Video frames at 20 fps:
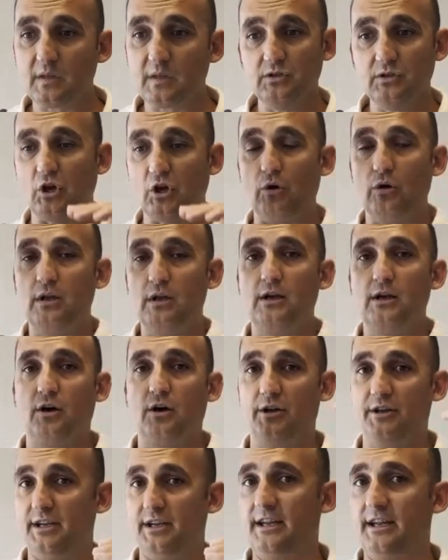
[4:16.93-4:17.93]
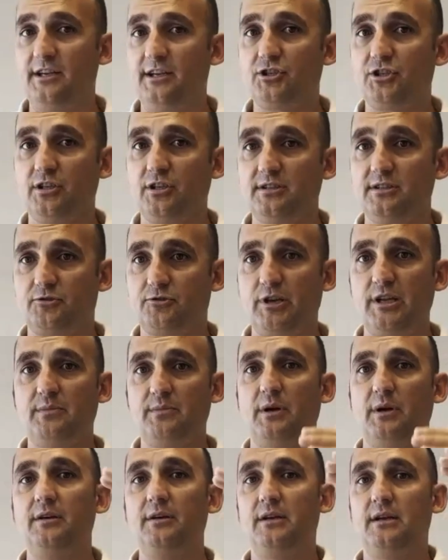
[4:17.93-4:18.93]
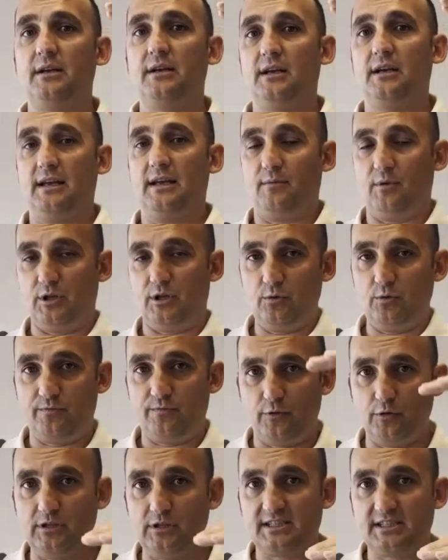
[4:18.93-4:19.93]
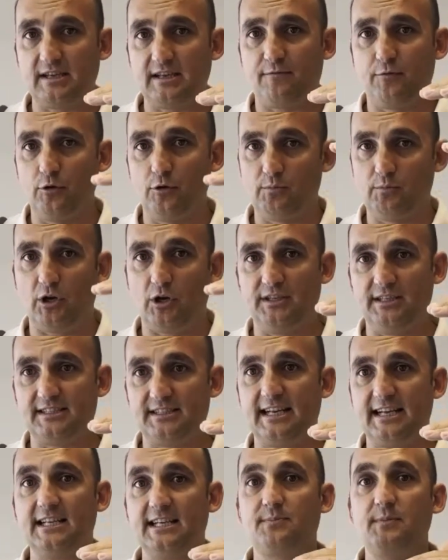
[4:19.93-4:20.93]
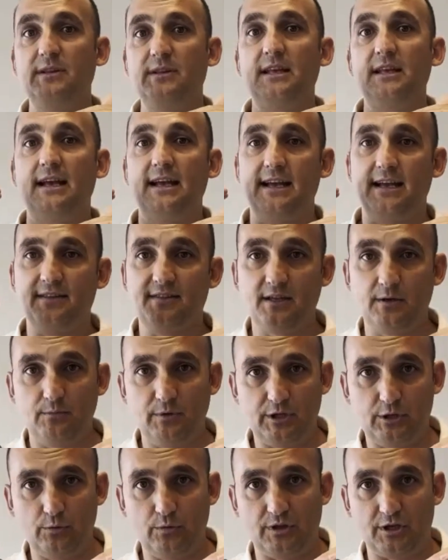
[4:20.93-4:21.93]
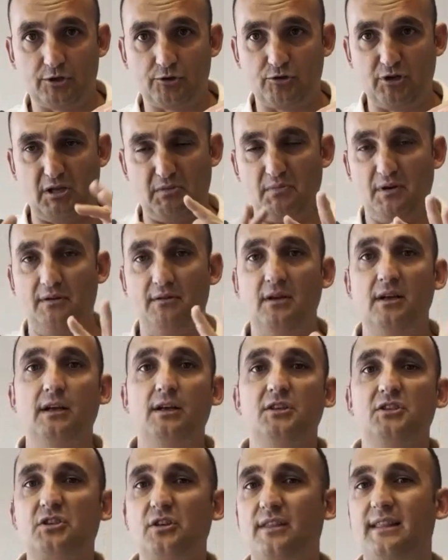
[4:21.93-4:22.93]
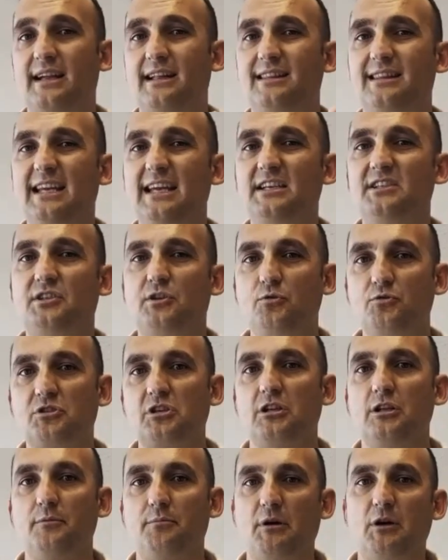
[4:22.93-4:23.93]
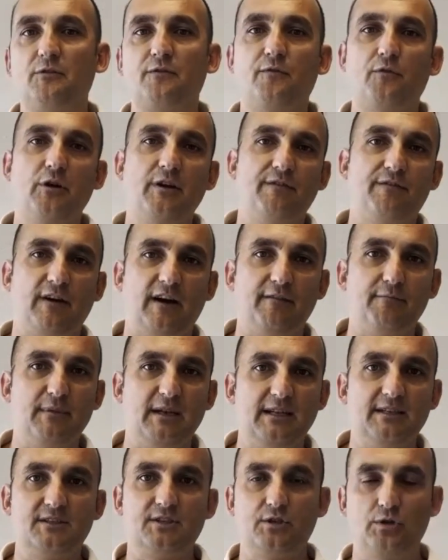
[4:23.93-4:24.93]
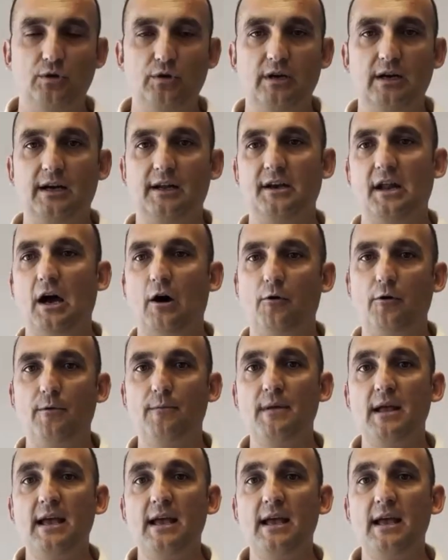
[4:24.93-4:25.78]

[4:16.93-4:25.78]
So on the initial treatment, we do full body assessment, and then we do the treatment. So that takes usually about 45 minutes to an hour.